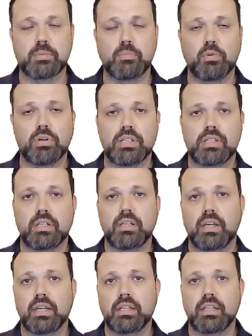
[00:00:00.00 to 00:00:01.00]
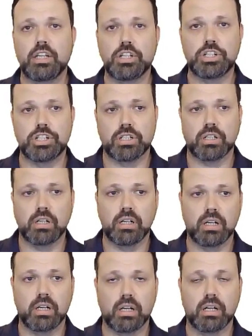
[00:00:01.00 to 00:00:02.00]
policy in each
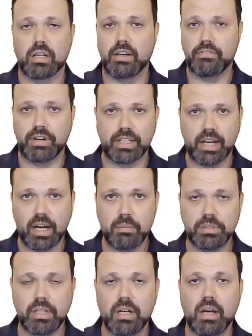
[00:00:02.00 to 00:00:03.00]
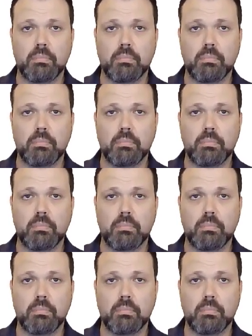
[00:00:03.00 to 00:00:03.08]
uh, event hub,